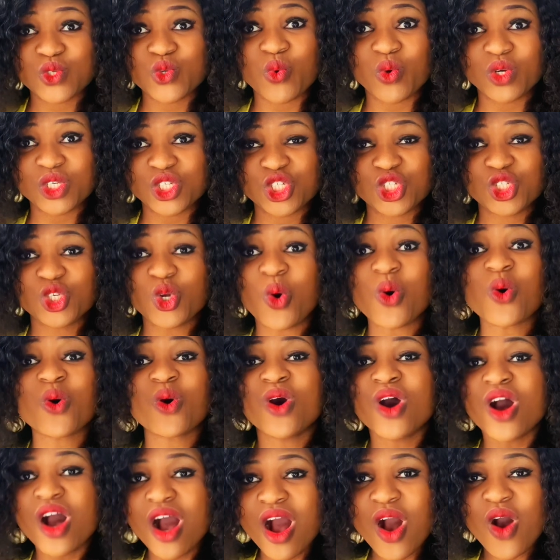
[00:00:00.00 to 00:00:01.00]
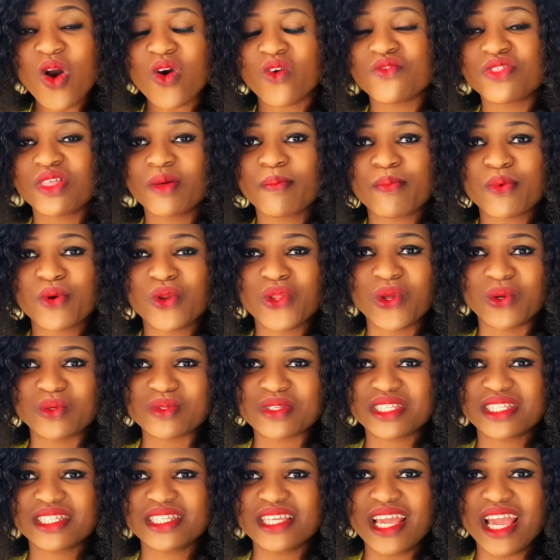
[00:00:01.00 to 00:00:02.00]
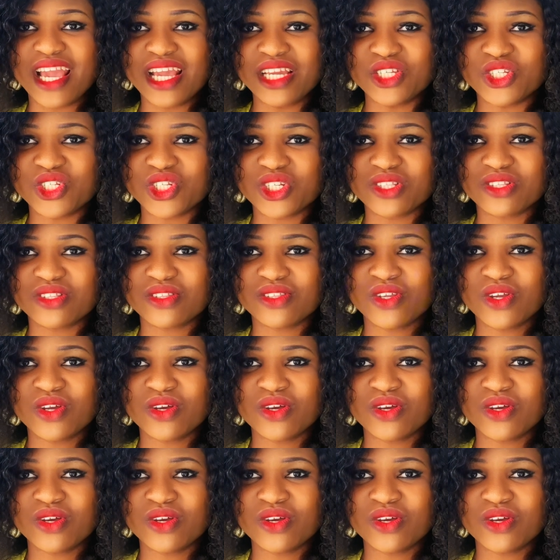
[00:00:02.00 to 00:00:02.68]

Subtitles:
you are sure of the pronunciation.